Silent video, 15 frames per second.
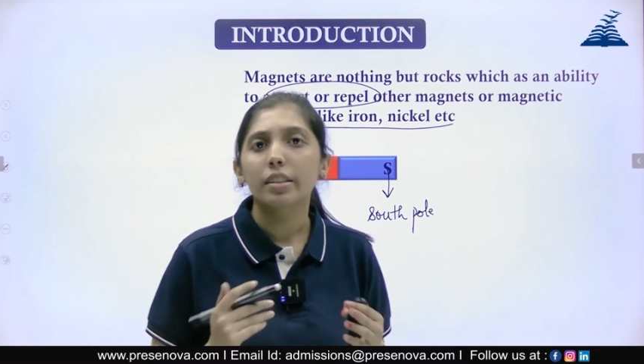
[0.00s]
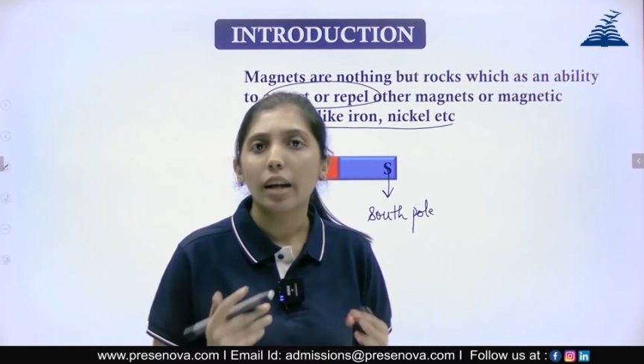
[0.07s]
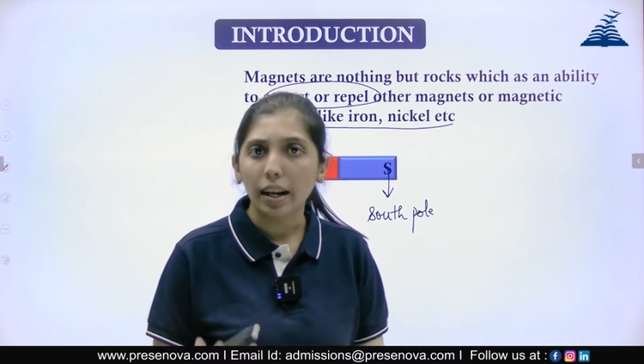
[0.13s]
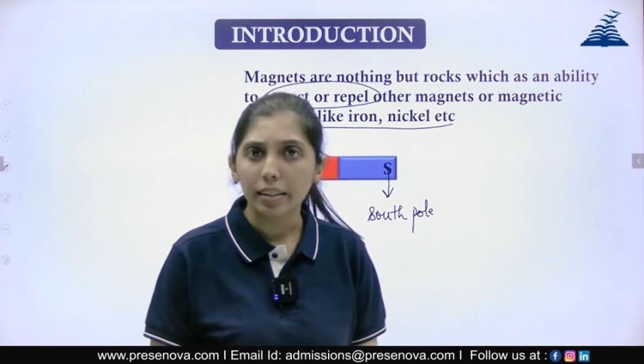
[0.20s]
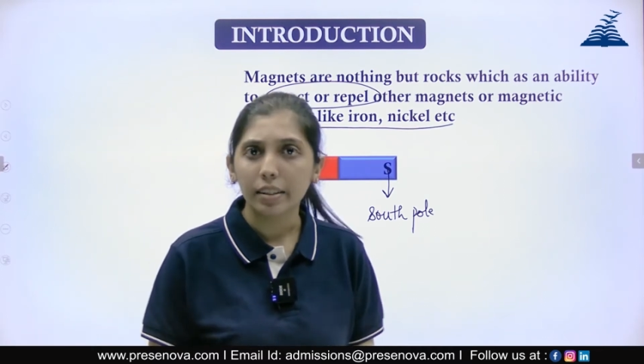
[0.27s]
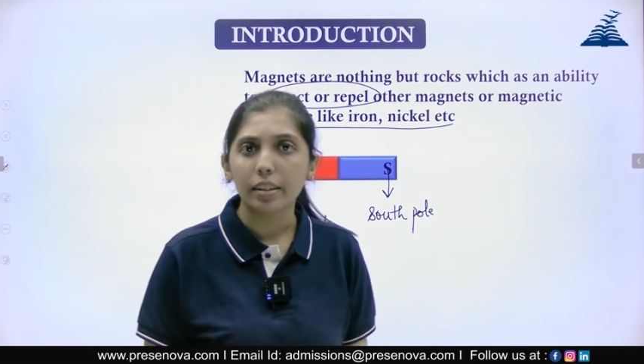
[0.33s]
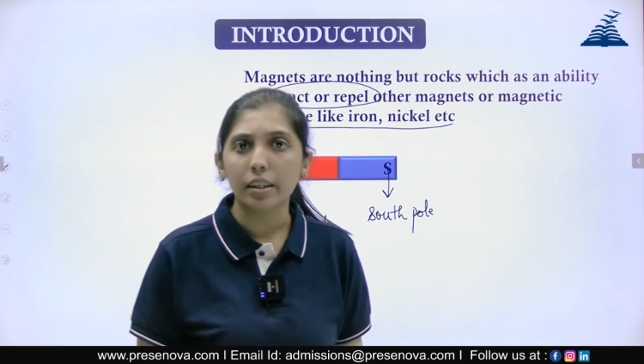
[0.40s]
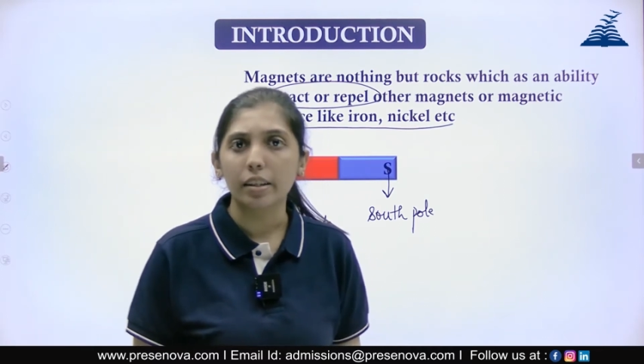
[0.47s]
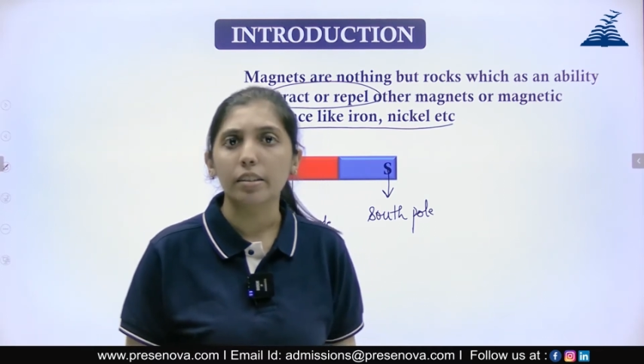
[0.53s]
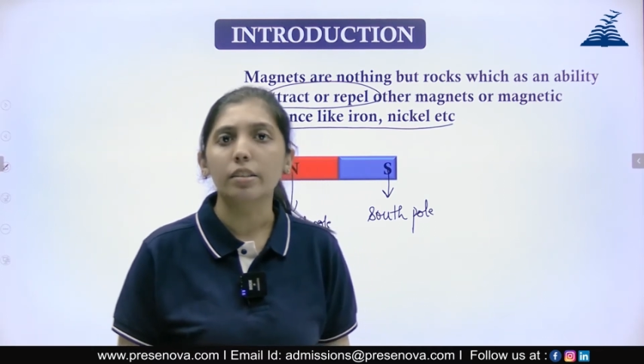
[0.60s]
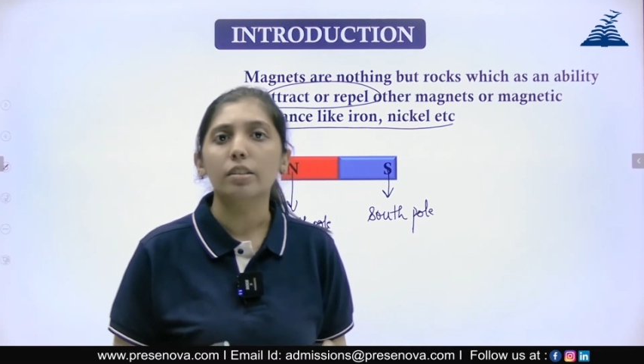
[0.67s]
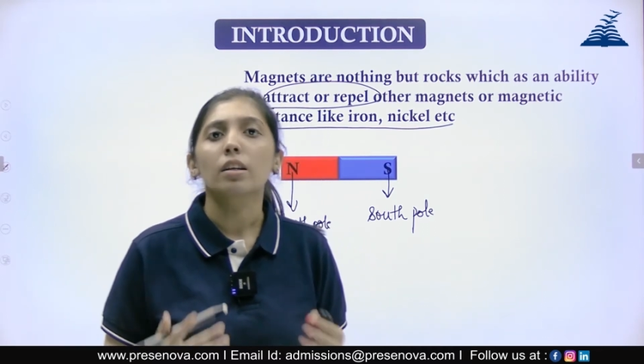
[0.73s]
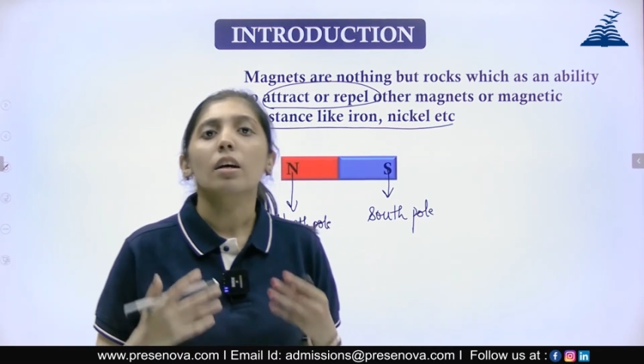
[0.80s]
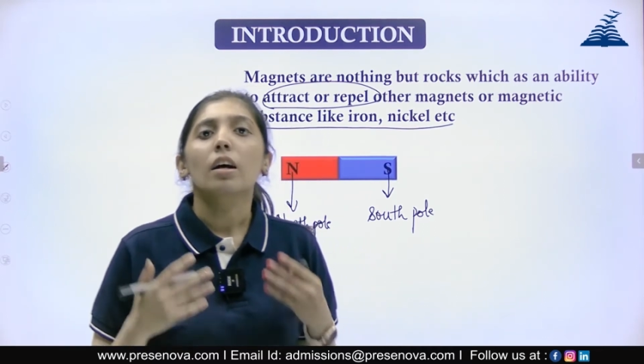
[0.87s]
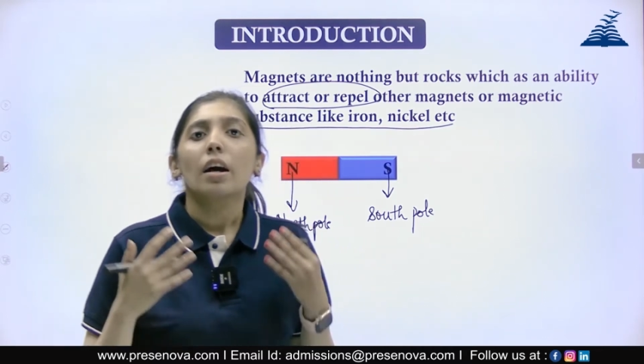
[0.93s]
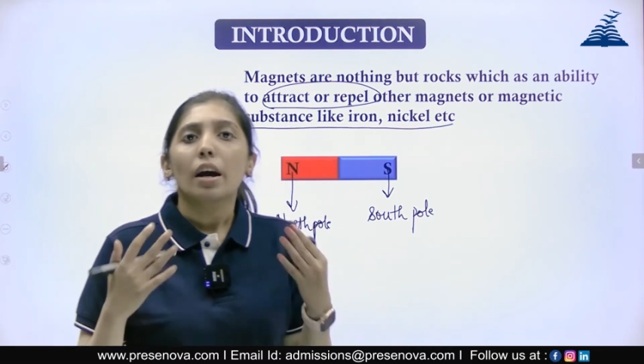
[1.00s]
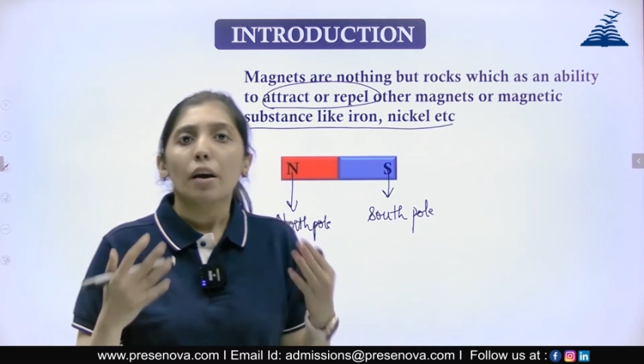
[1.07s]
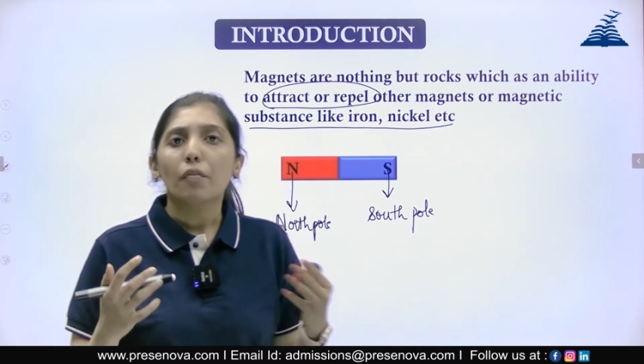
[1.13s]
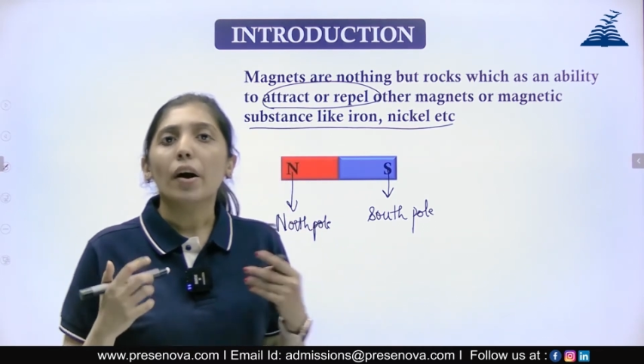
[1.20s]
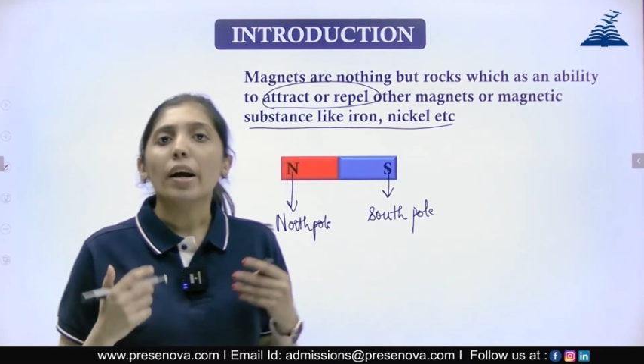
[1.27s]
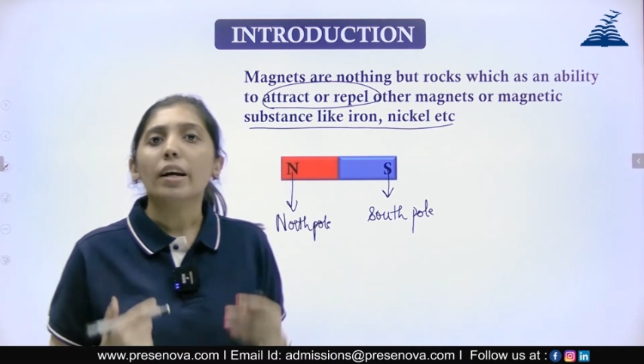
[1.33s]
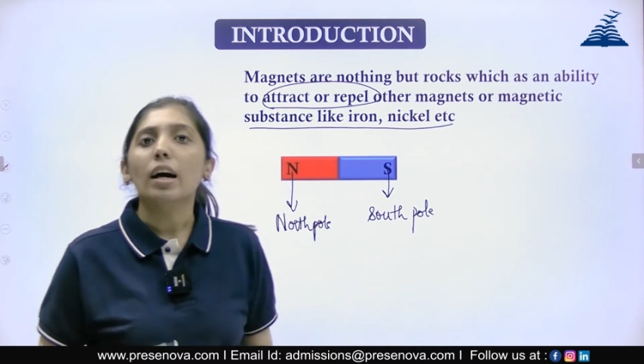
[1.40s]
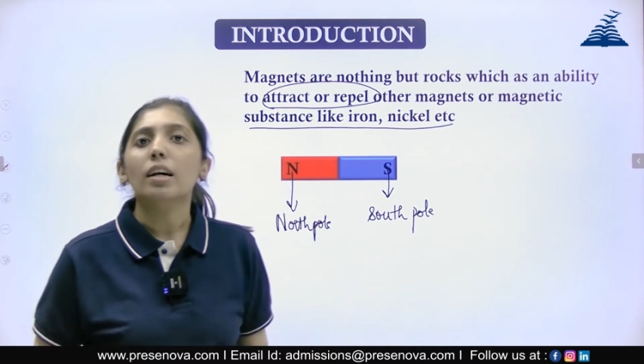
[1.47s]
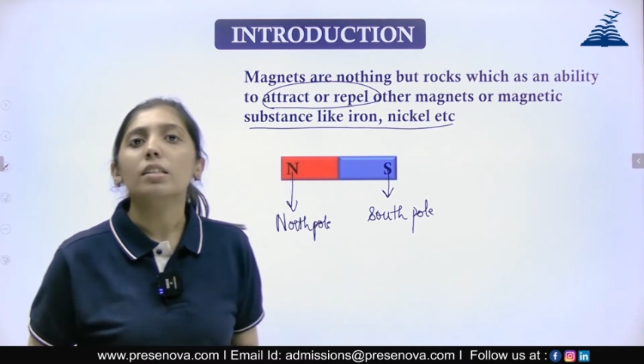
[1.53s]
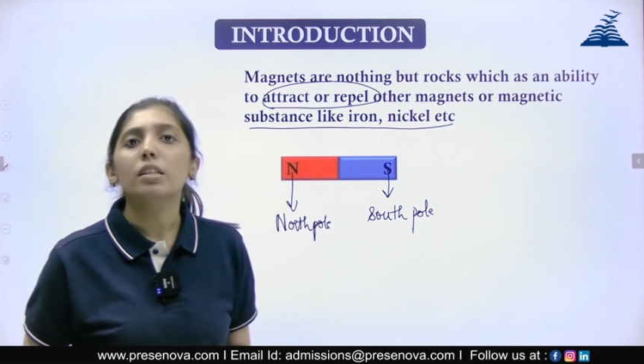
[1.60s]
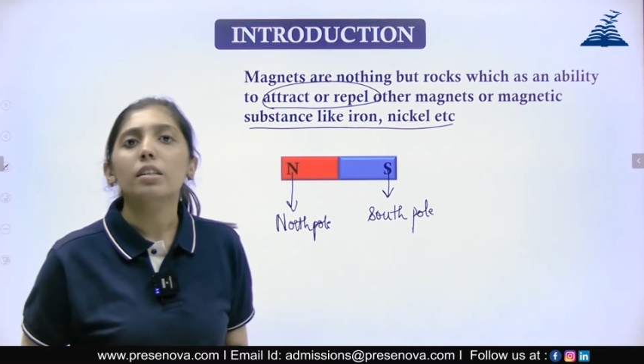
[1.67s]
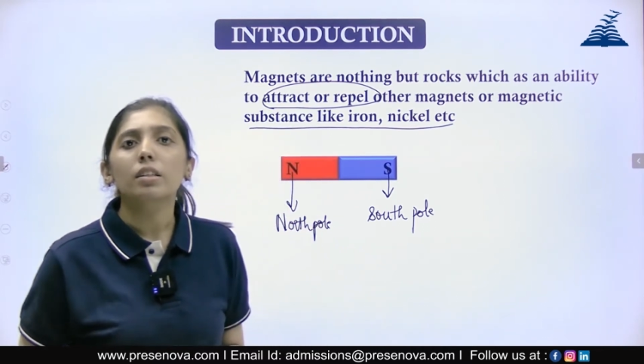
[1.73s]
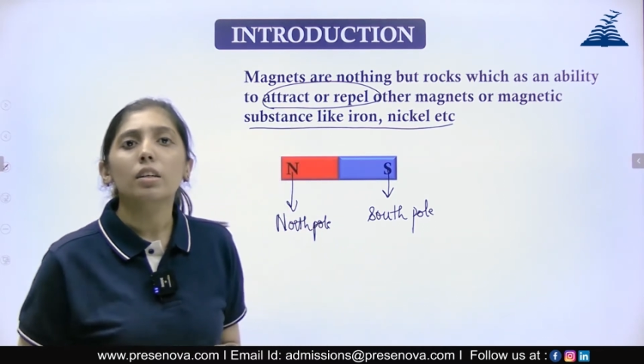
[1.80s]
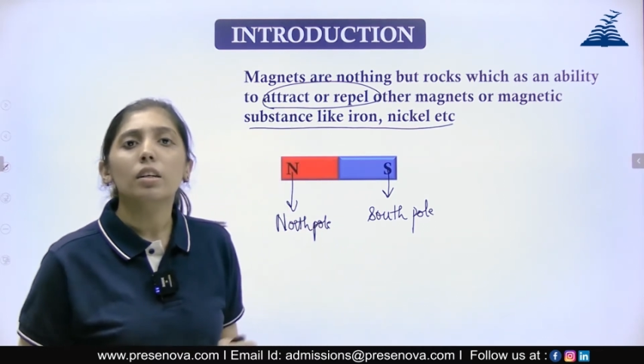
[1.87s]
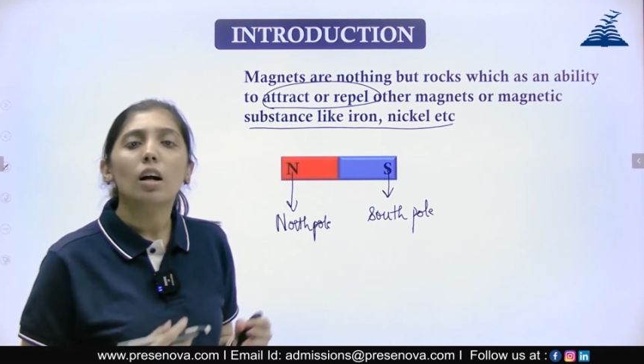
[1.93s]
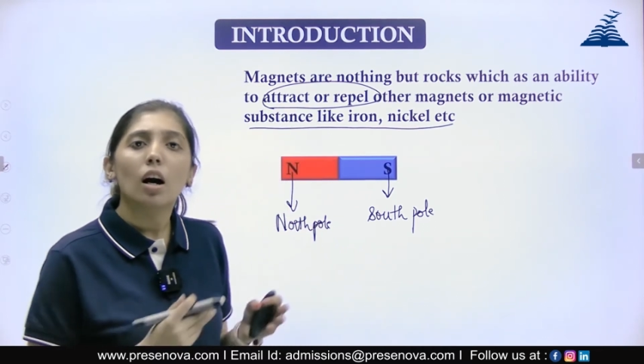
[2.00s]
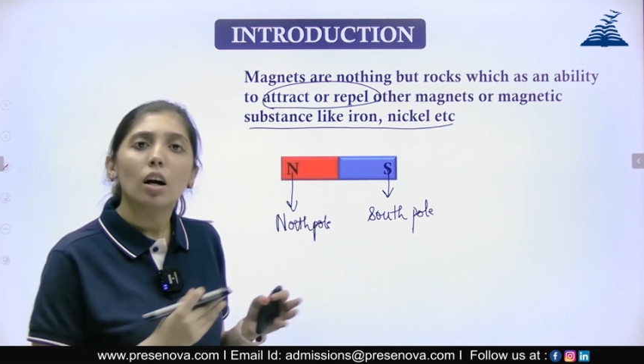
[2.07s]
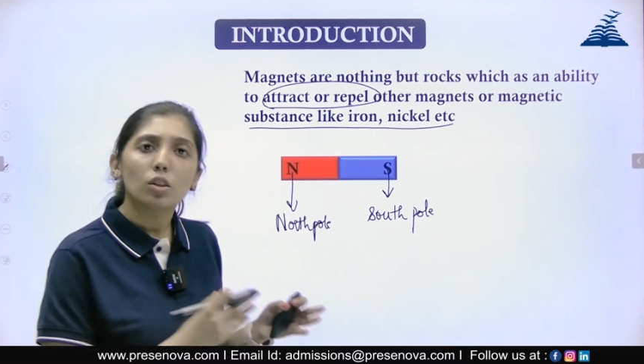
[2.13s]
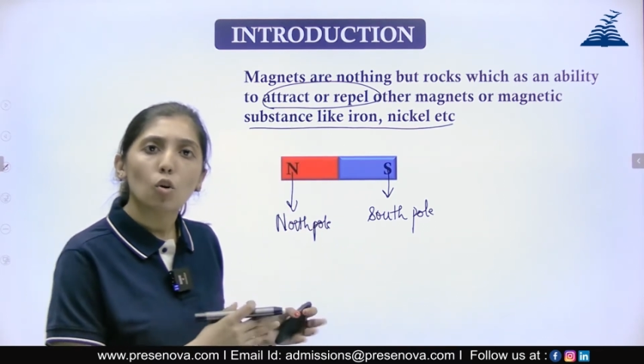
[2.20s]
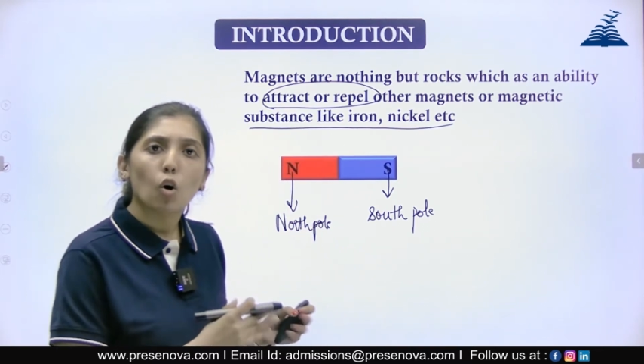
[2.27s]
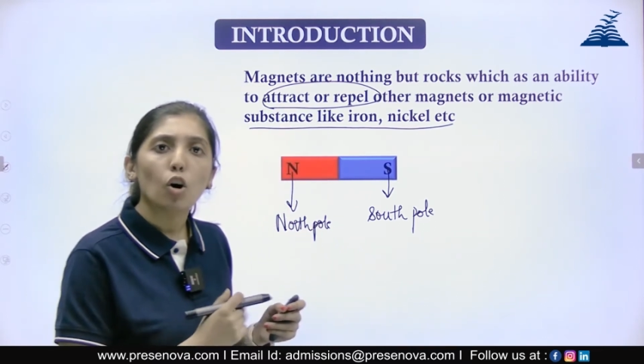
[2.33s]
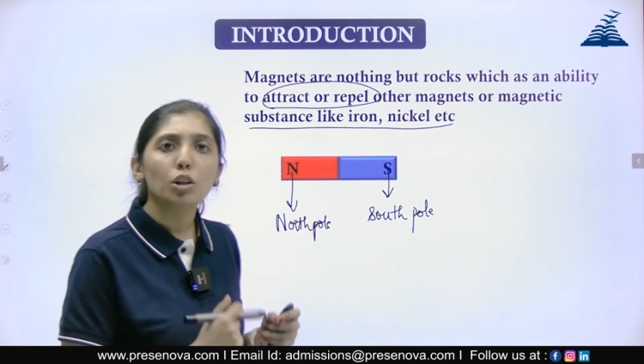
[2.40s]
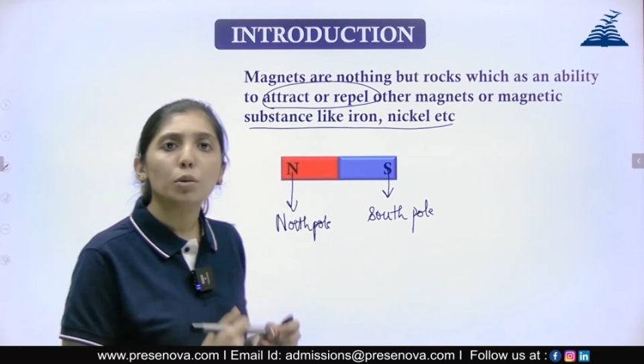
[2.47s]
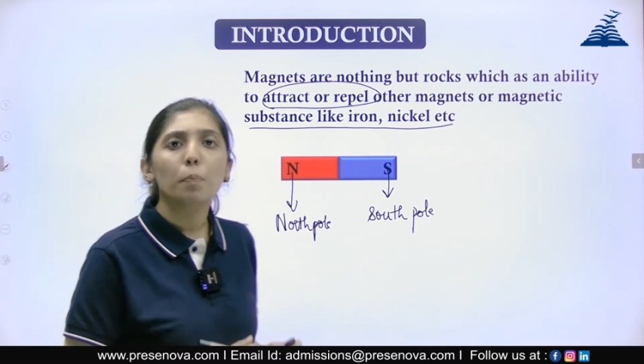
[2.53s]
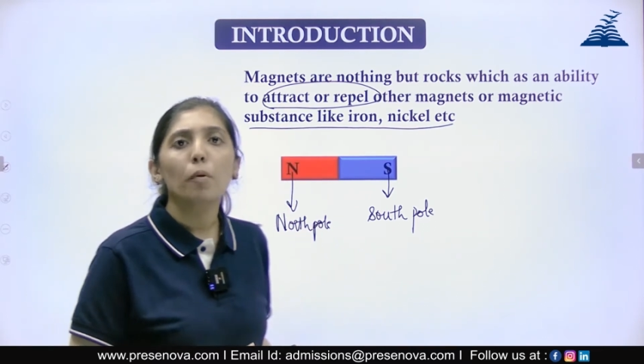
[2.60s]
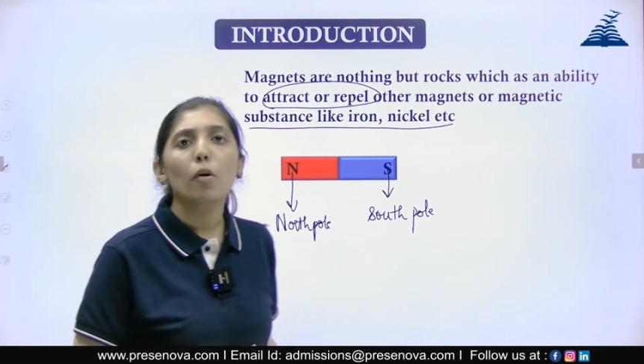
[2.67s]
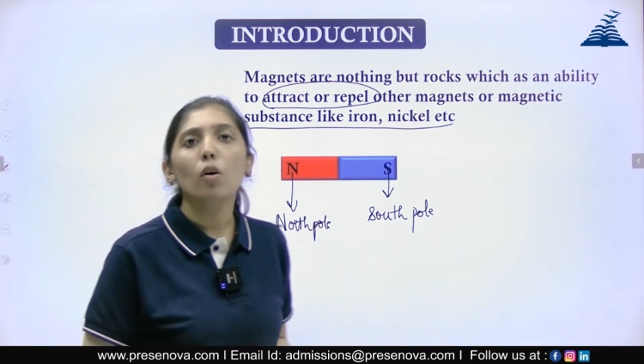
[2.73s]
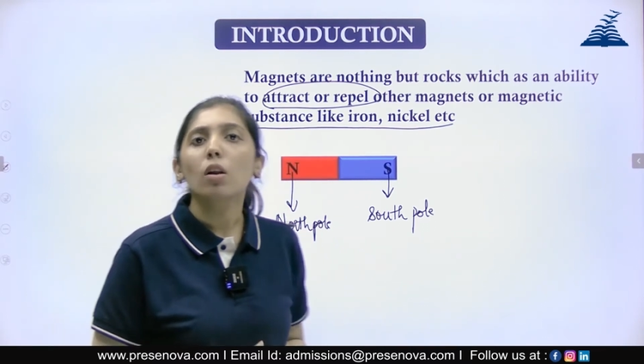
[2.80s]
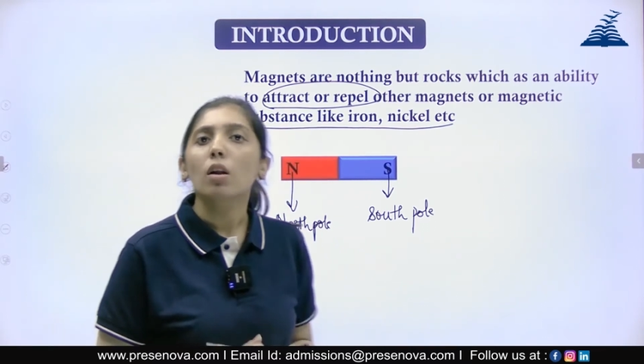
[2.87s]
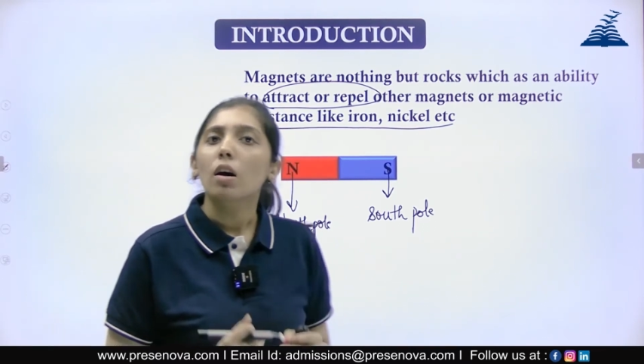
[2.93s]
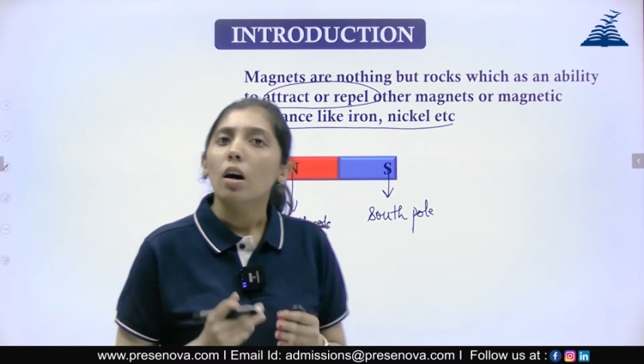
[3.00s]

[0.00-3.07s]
That is, if I consider a north pole,